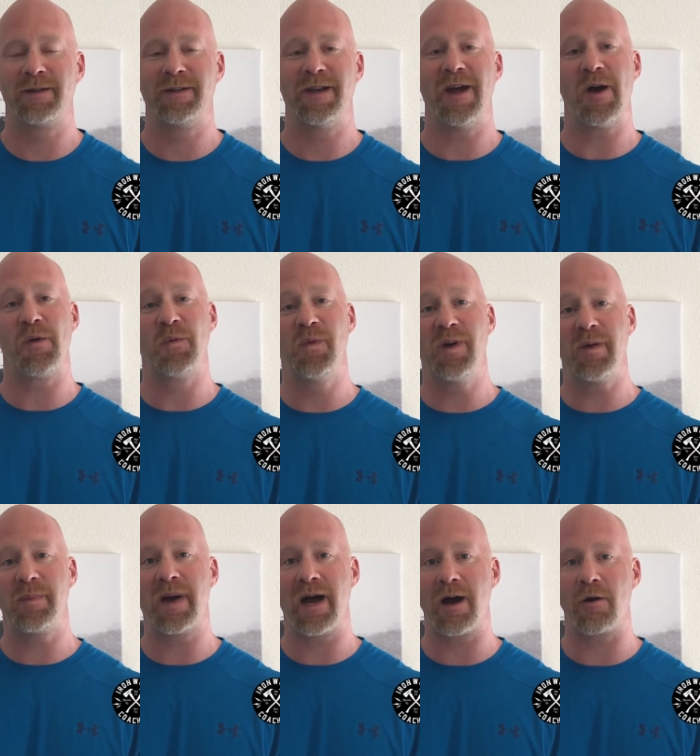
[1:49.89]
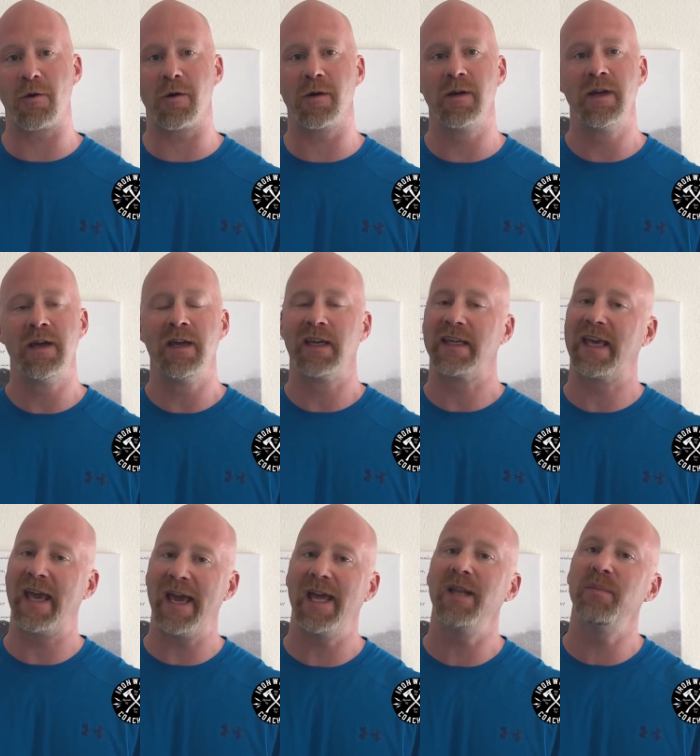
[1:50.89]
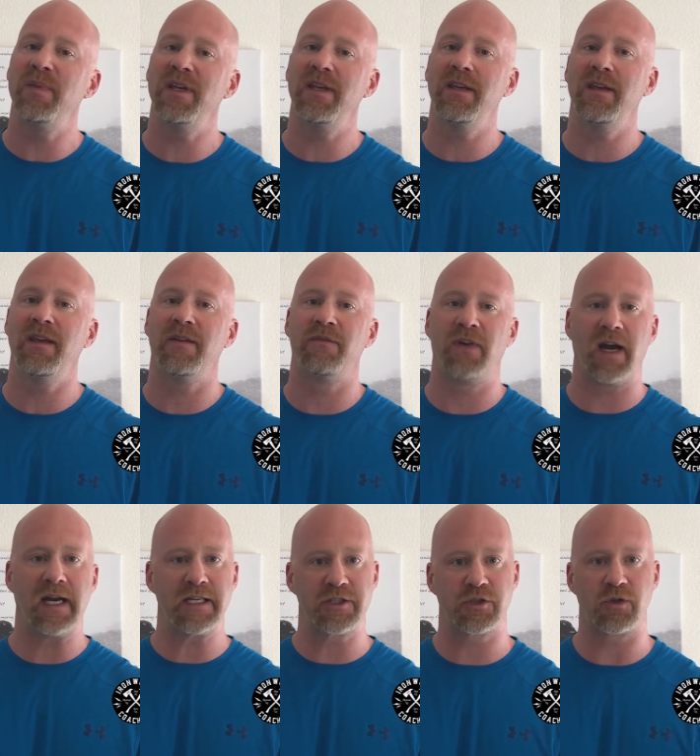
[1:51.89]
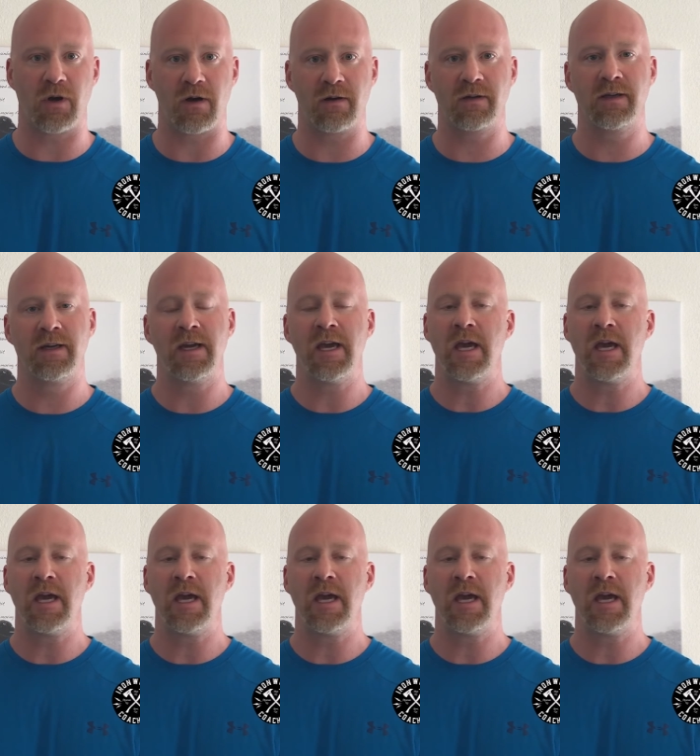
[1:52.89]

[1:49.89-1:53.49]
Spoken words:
Now, willpower can be very strong,